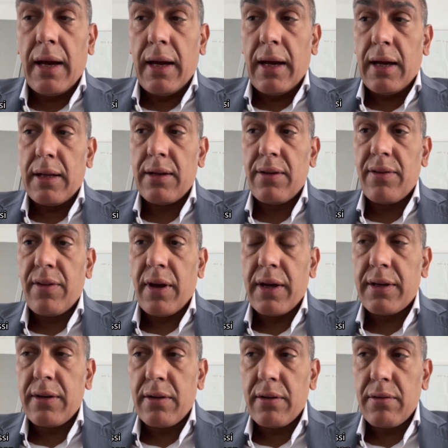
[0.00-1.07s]
and
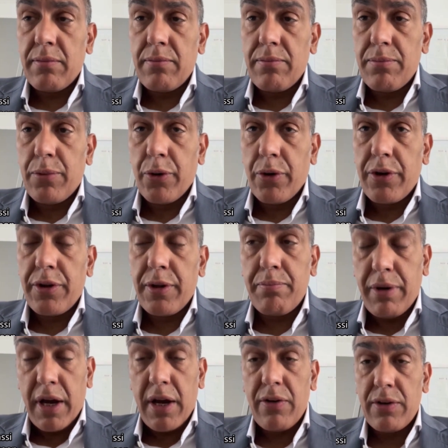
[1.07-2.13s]
they can put the
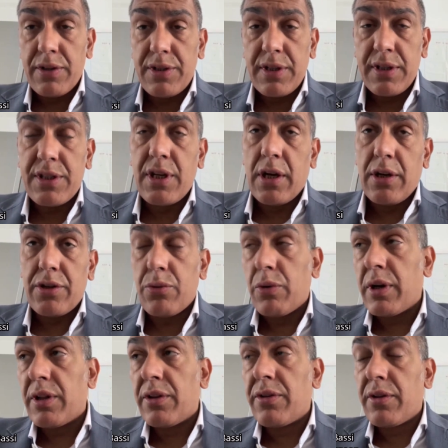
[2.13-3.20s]
parents in
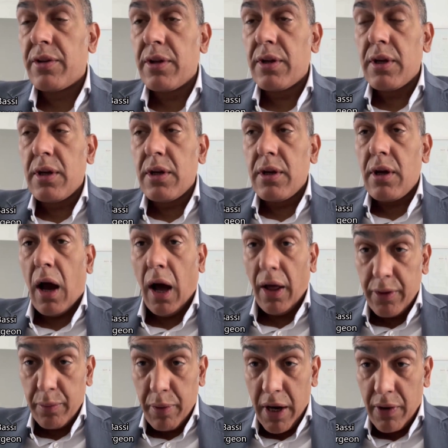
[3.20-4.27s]
touch with
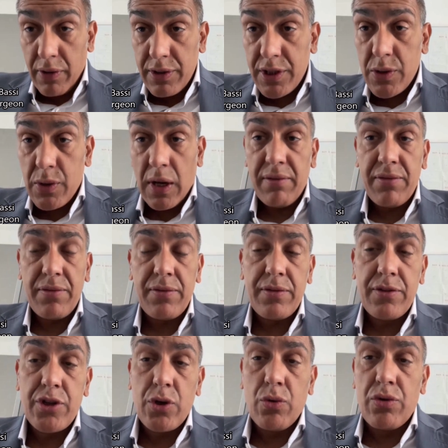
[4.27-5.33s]
other parents who have
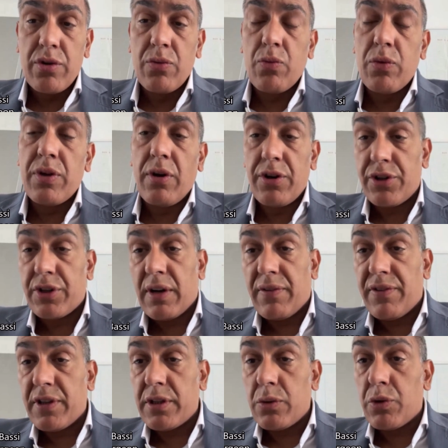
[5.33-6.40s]
children with
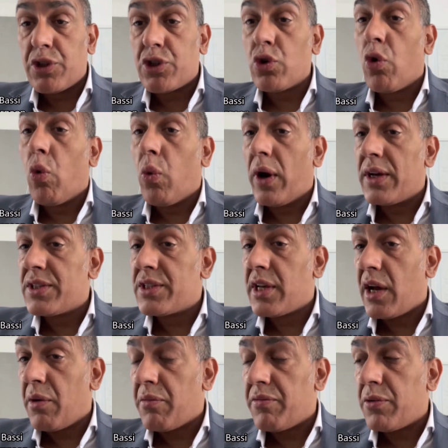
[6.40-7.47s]
hydrocephalus, which is always
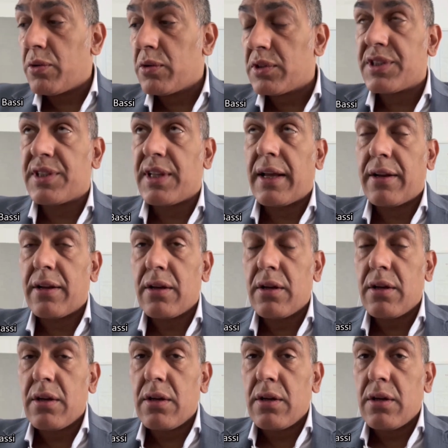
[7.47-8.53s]
helpful, just that
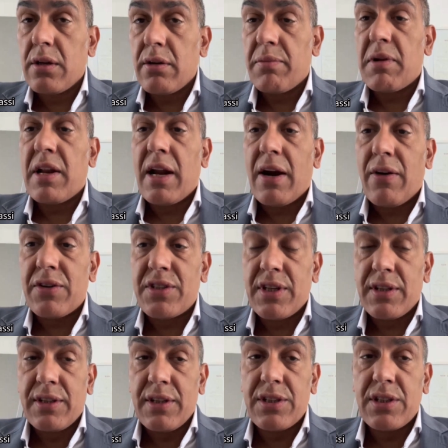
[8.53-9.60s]

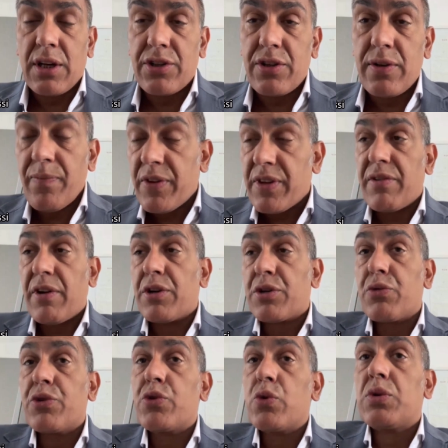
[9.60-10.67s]
familiarity and discussion. There's
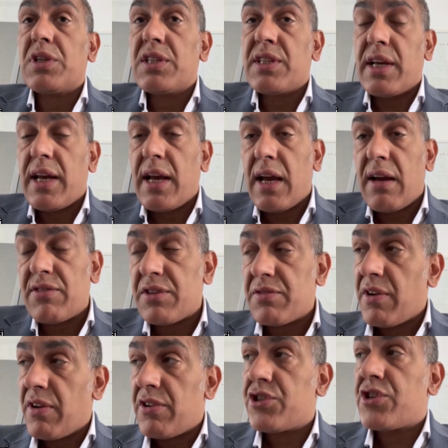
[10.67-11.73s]
various resources they have,
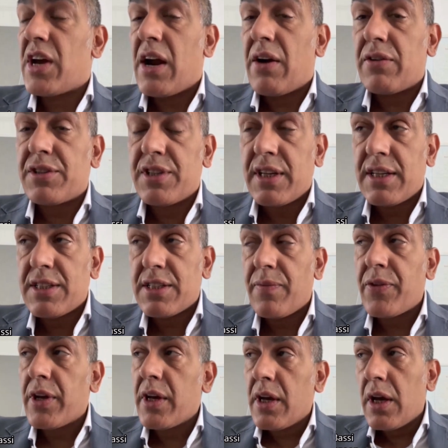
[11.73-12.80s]
there's various
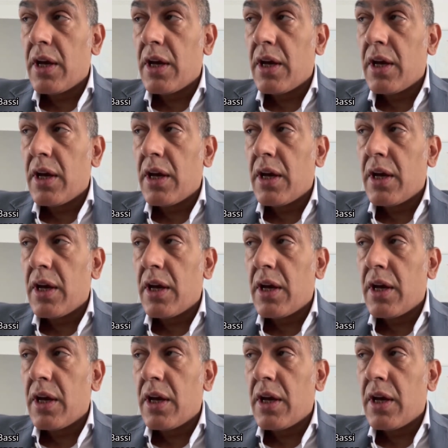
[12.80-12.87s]
charities.